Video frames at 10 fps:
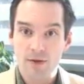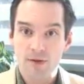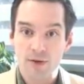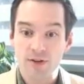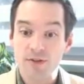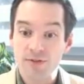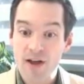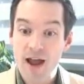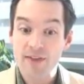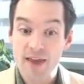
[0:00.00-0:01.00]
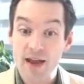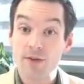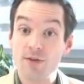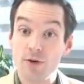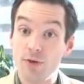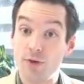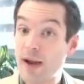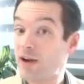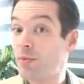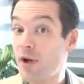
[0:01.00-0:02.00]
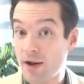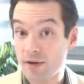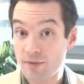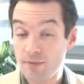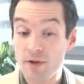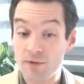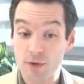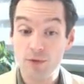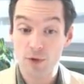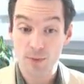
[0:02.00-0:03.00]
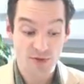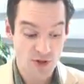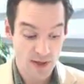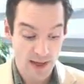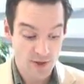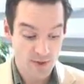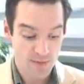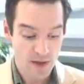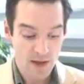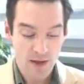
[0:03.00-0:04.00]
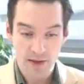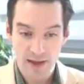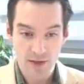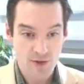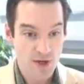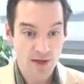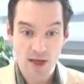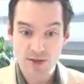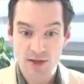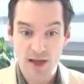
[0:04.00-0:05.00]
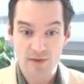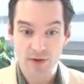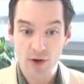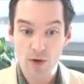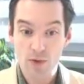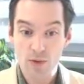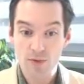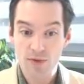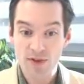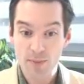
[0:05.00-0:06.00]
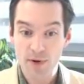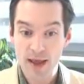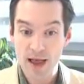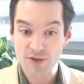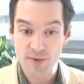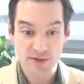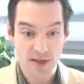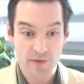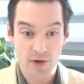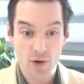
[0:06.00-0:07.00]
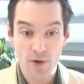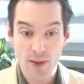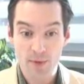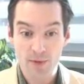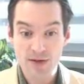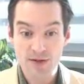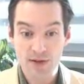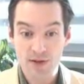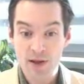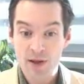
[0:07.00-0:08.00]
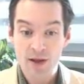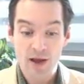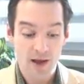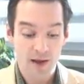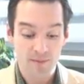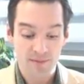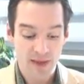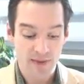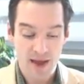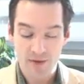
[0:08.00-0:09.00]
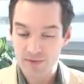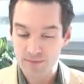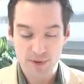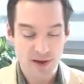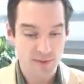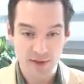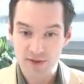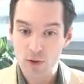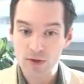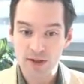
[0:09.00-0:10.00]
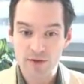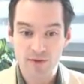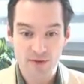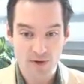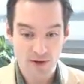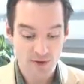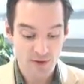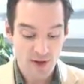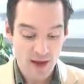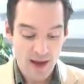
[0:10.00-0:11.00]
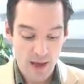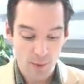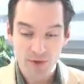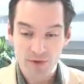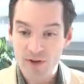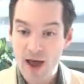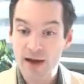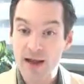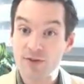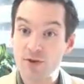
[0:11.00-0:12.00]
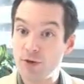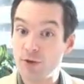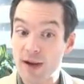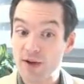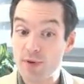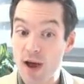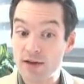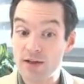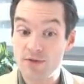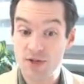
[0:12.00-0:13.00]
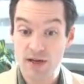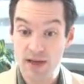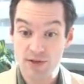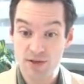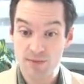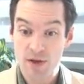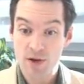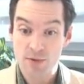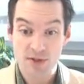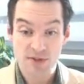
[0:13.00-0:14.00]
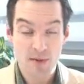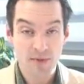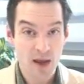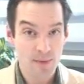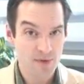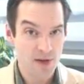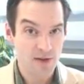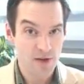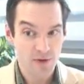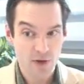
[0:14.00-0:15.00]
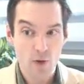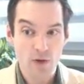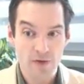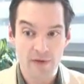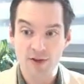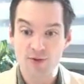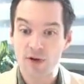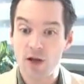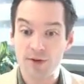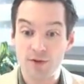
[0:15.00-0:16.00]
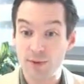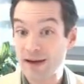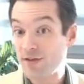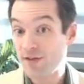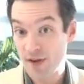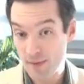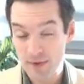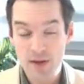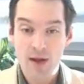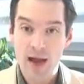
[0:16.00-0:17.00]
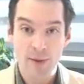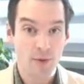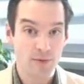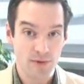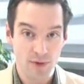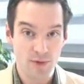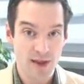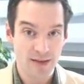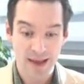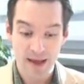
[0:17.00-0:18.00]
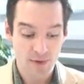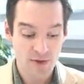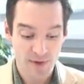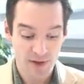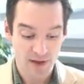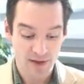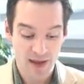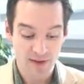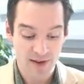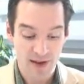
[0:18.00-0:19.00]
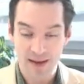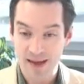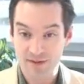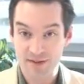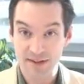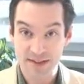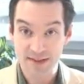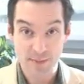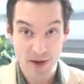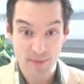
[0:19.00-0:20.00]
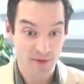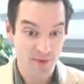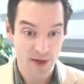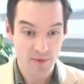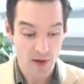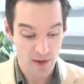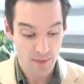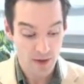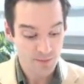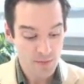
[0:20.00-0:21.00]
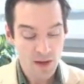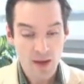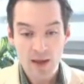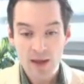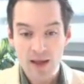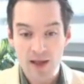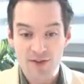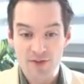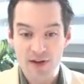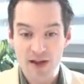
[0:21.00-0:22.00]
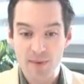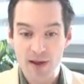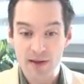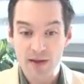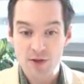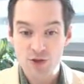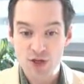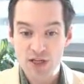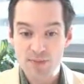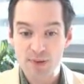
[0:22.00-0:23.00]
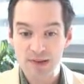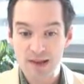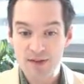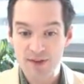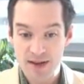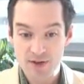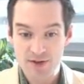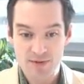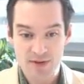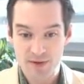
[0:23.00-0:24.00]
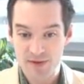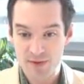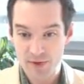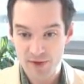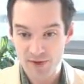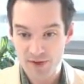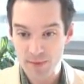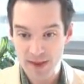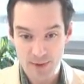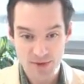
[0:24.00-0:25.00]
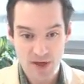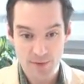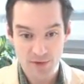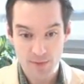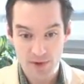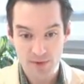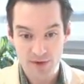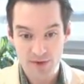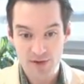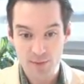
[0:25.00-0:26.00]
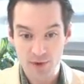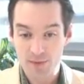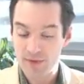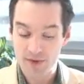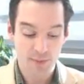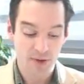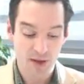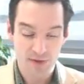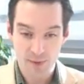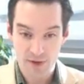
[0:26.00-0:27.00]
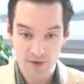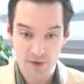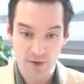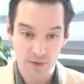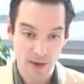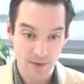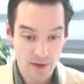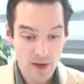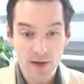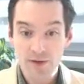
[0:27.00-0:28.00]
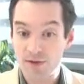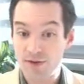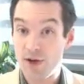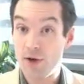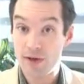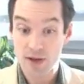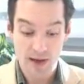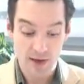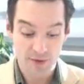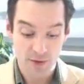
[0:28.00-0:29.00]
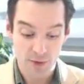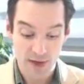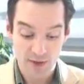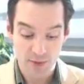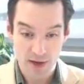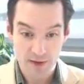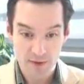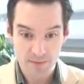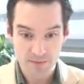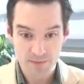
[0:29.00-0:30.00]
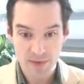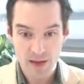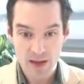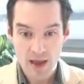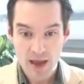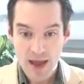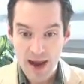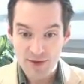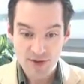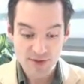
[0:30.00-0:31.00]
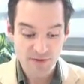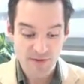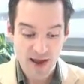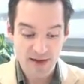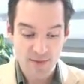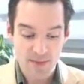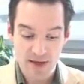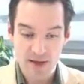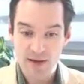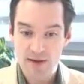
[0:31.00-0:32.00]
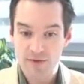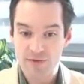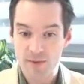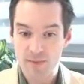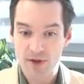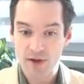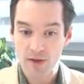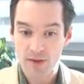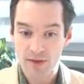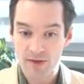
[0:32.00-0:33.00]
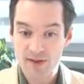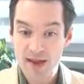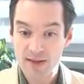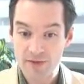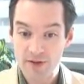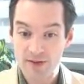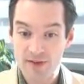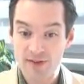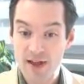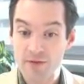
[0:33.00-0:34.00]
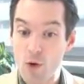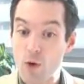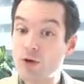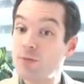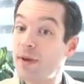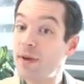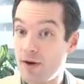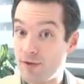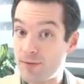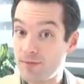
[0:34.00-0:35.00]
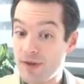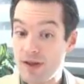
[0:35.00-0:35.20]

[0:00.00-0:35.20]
So to define the external direct product of two groups G and H, Again, G and H can have their own separate algebra, so they have their own operation, um, and they have possibly totally different structures, and we'll define an external direct product of G and H, which is sometimes in different corners of algebra called a direct sum. I won't use that language, but in case I accidentally slip up, this is what I'm talking about. It's defined by G plus H, so this is where the sum language comes from. We use this symbol, this plus with a circle around it, to denote an external direct product. And it's just defined to be, from the, the set level, it's the set of ordered pairs.